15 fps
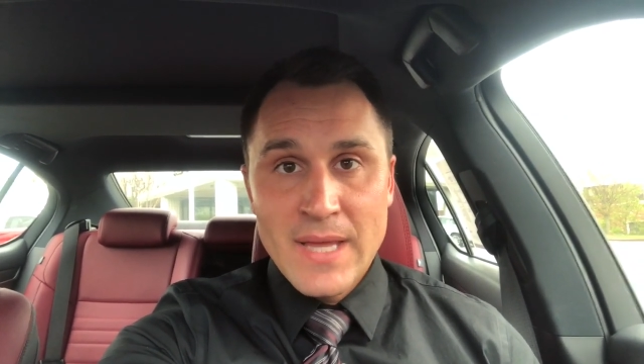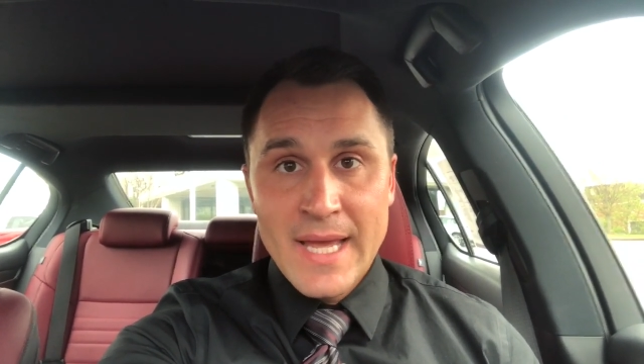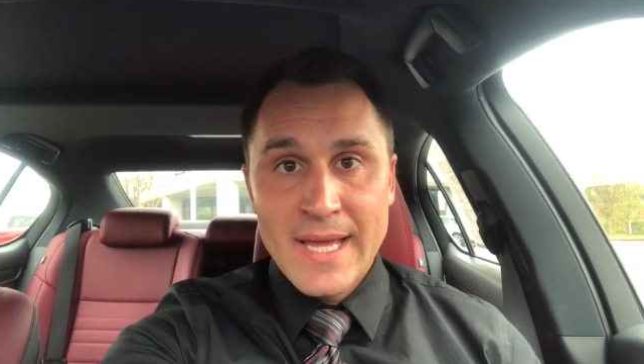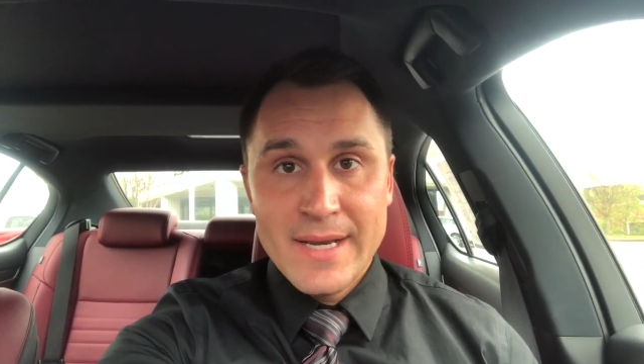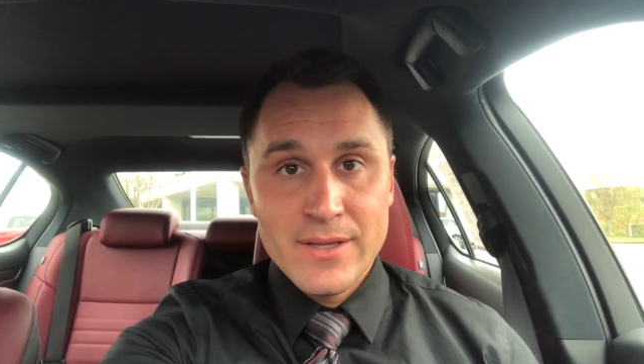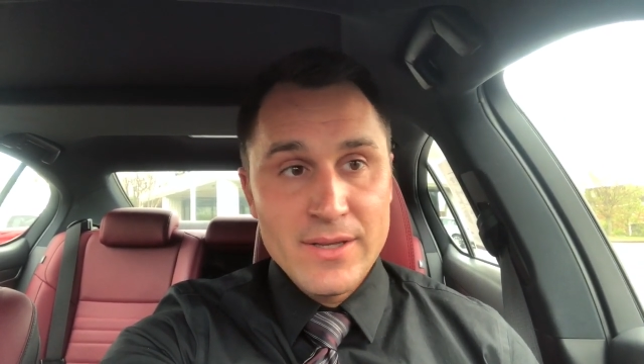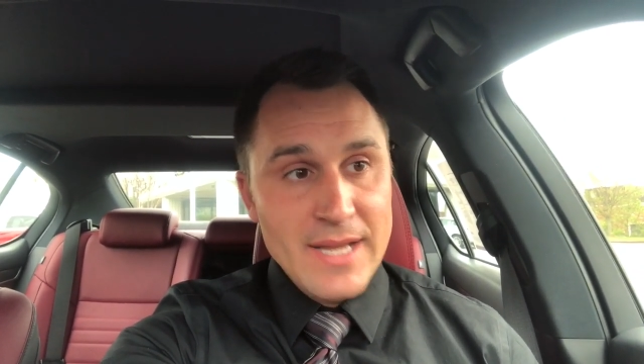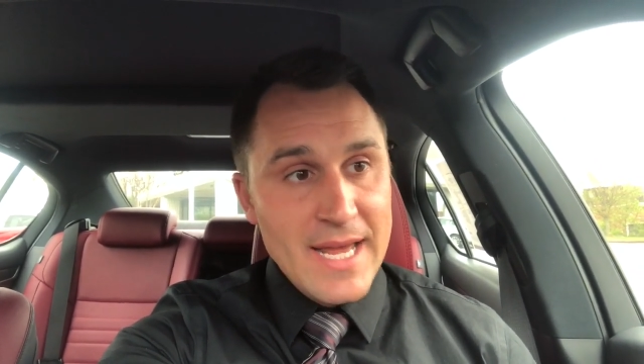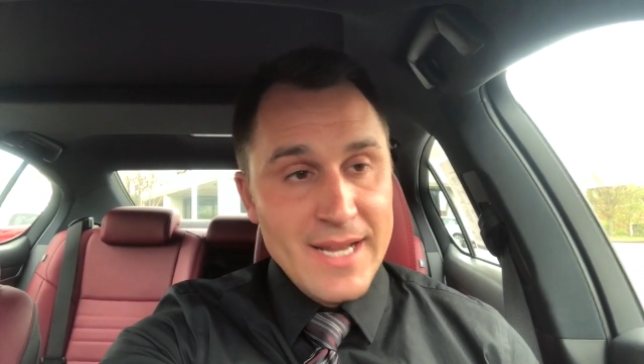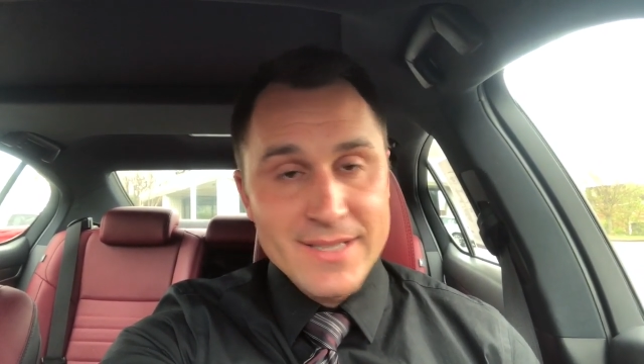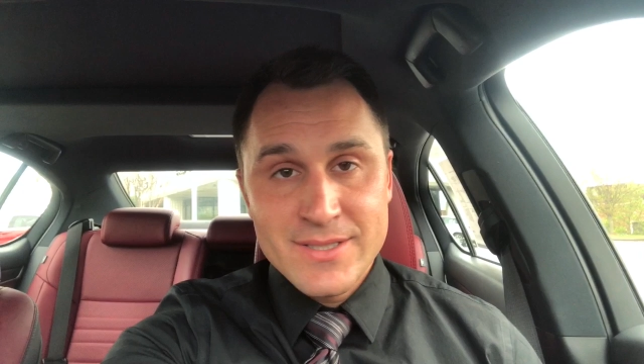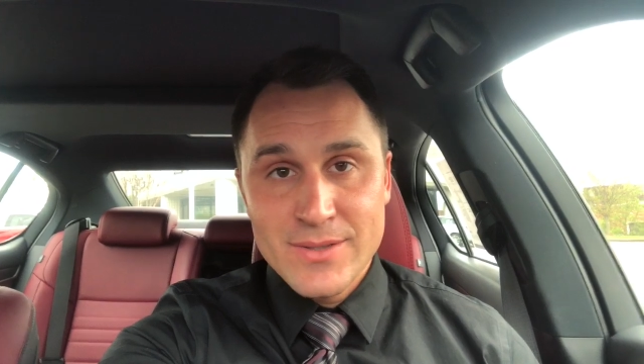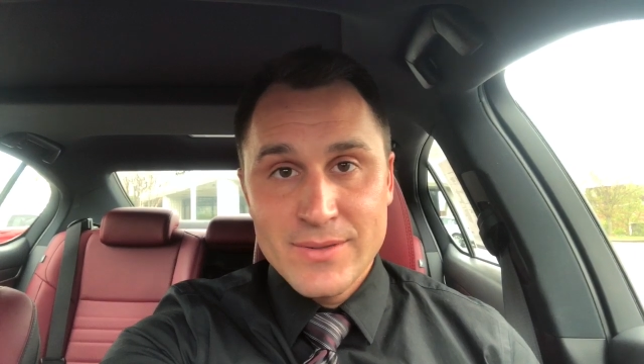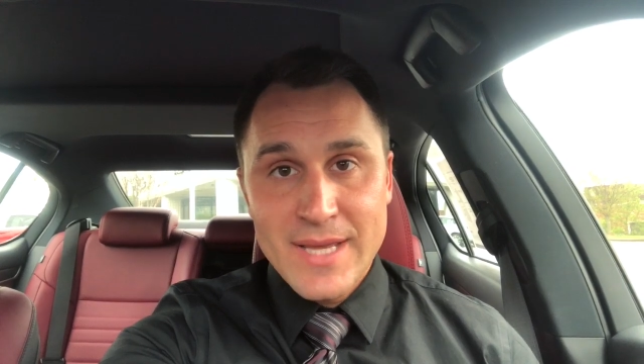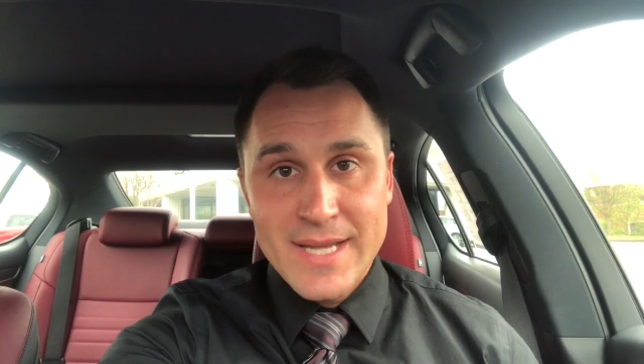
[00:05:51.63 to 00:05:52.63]
i had a good
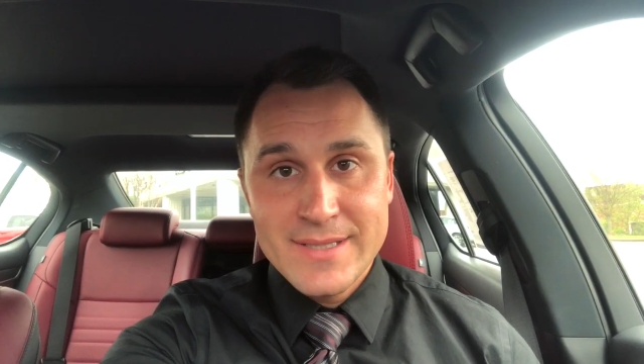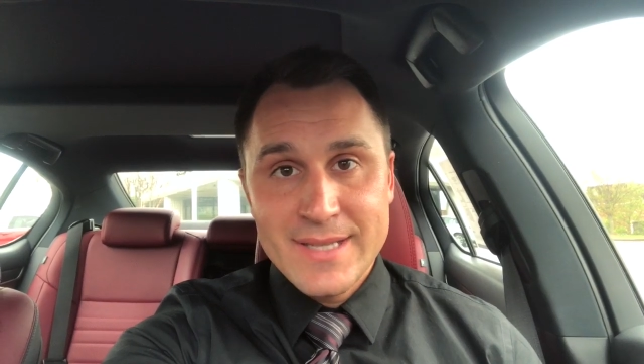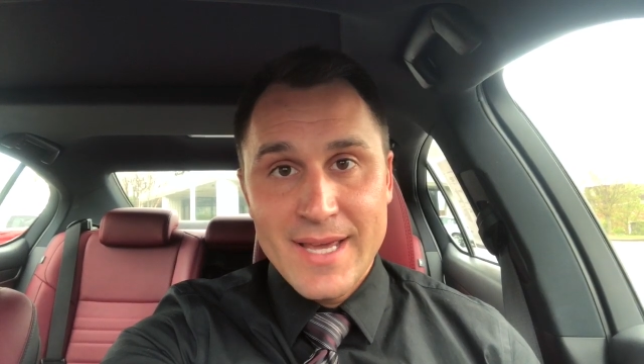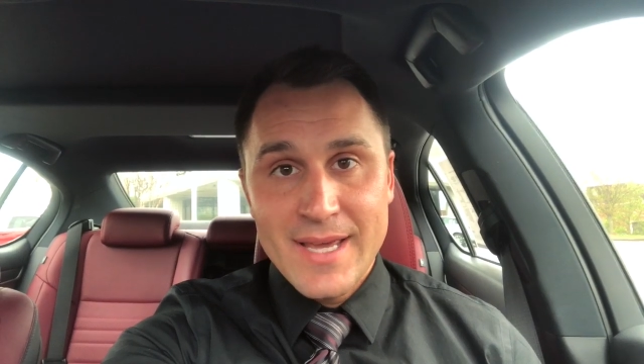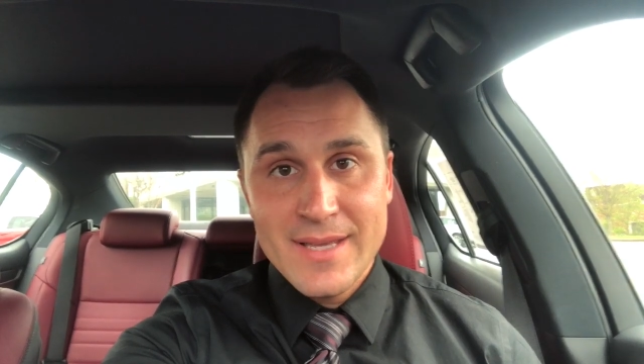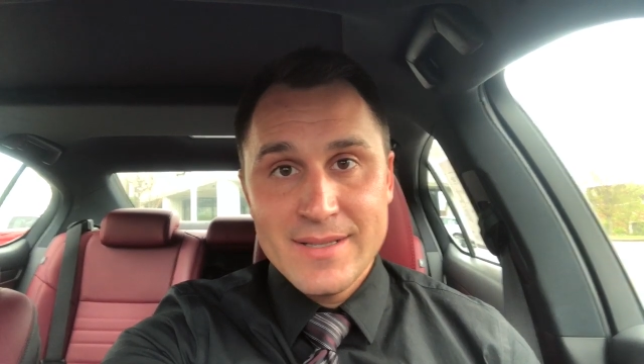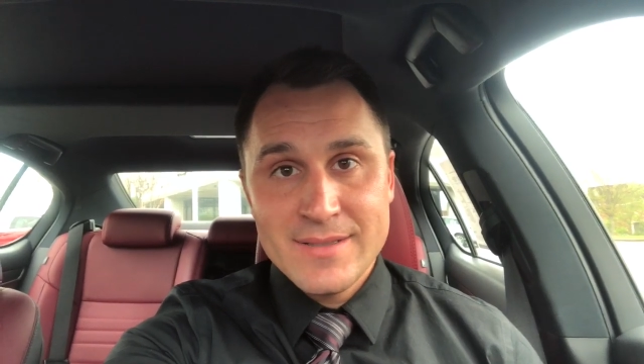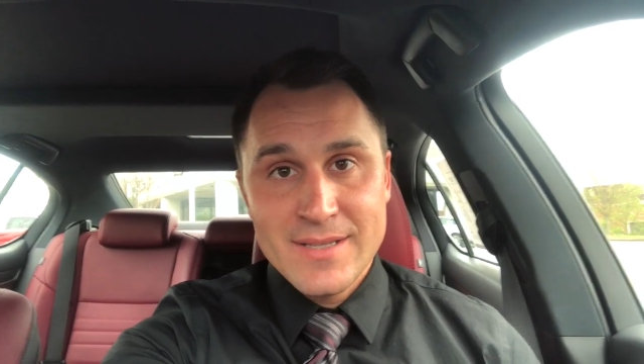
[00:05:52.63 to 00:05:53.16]
attitude that day